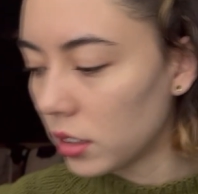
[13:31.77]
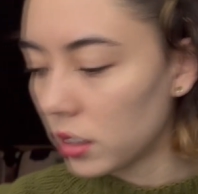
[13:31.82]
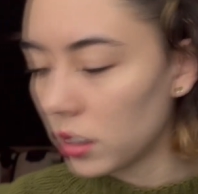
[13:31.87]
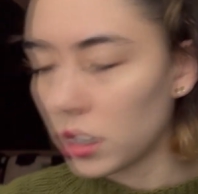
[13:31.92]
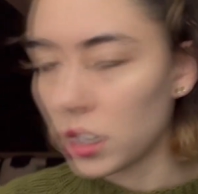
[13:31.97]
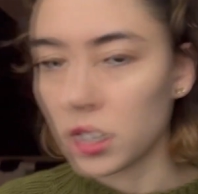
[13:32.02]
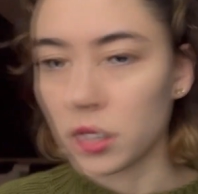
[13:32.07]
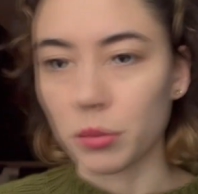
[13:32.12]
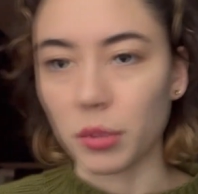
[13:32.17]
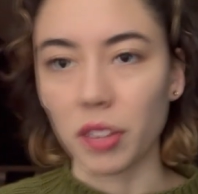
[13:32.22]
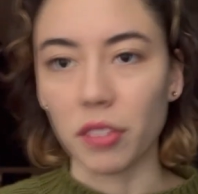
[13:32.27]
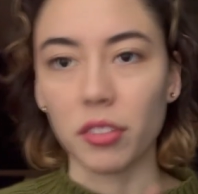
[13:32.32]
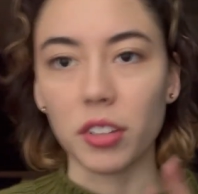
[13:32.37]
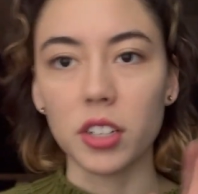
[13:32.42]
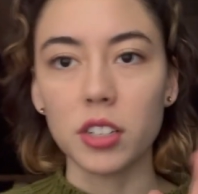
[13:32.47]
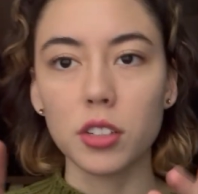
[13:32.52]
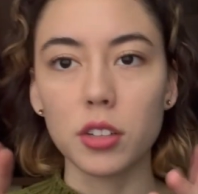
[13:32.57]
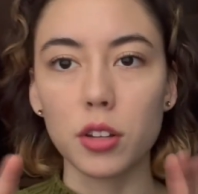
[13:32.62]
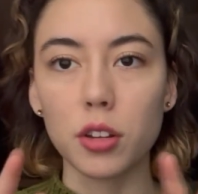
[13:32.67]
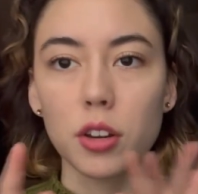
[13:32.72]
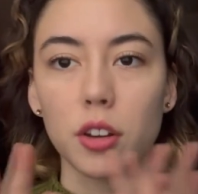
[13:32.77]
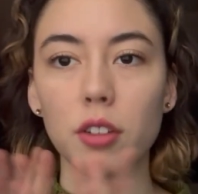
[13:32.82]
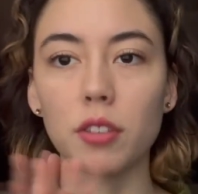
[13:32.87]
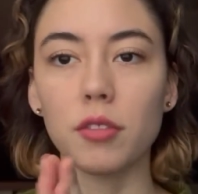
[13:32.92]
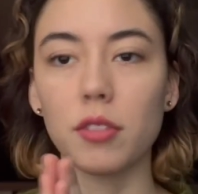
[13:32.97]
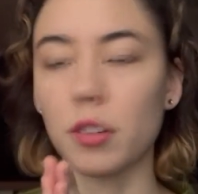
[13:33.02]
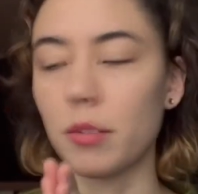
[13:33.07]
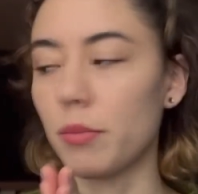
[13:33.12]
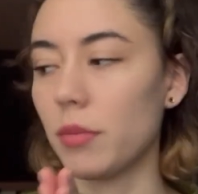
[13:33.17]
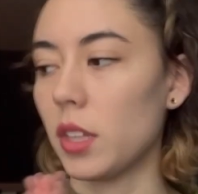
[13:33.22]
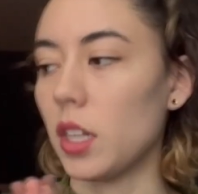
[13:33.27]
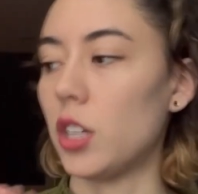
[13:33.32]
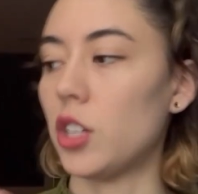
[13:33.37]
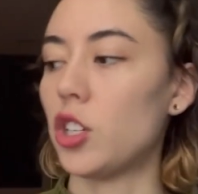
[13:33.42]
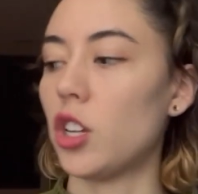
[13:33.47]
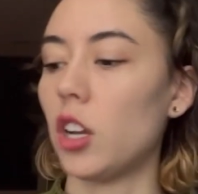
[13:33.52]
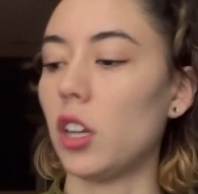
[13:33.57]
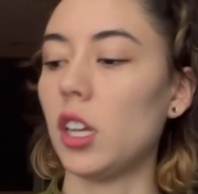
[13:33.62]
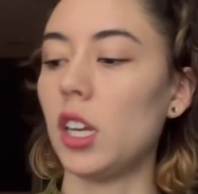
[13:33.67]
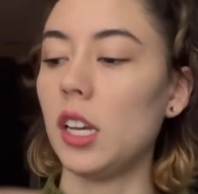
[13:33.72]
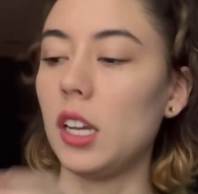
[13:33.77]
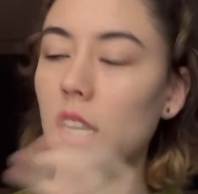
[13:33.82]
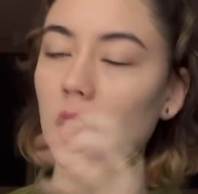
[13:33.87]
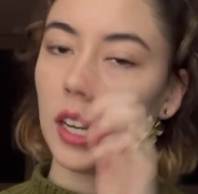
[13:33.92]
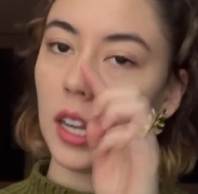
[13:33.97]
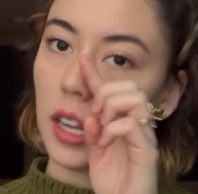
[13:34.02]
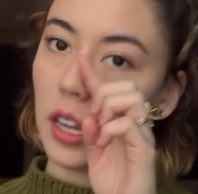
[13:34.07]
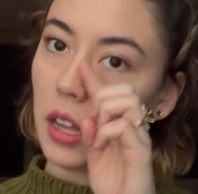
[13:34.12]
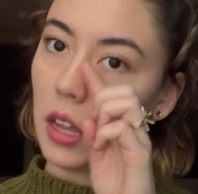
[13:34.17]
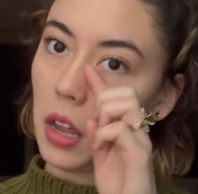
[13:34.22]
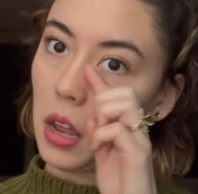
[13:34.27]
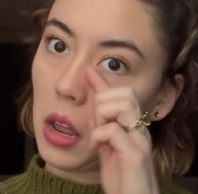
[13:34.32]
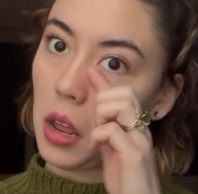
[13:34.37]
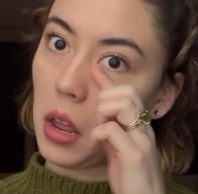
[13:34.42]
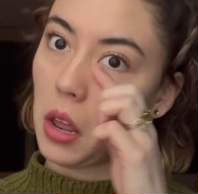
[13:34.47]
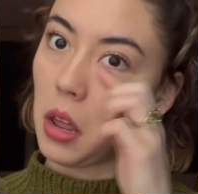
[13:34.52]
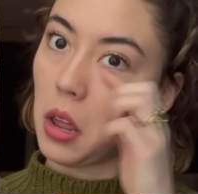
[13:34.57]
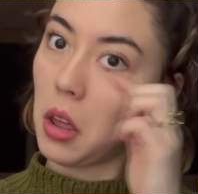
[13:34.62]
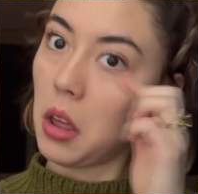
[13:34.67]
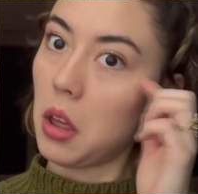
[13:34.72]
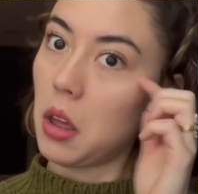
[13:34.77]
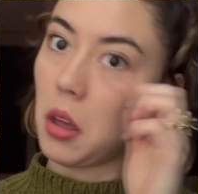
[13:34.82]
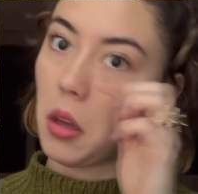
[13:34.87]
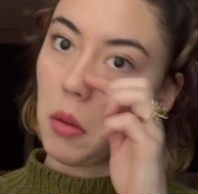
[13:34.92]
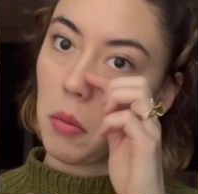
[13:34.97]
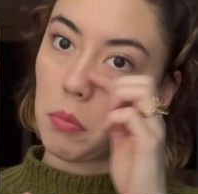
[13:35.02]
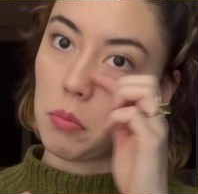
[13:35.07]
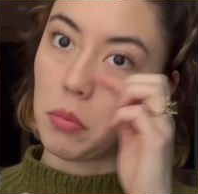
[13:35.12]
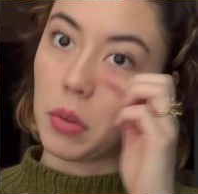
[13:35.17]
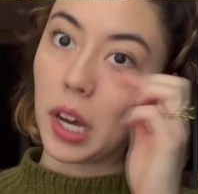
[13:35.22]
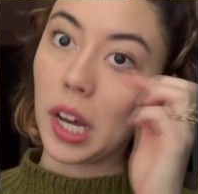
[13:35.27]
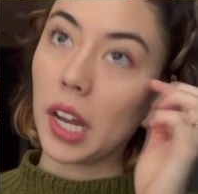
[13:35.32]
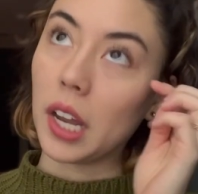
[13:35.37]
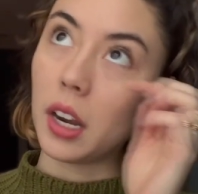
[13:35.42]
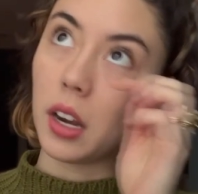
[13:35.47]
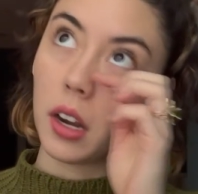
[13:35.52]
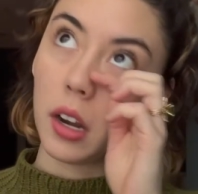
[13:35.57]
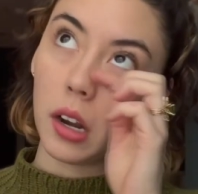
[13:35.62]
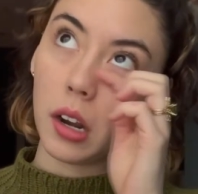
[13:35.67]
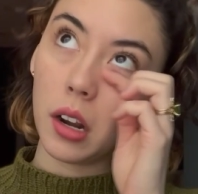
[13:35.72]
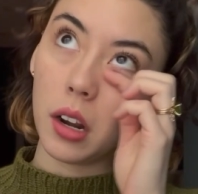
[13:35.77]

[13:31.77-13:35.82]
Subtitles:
because my wrists hurt from the chunky knitting. But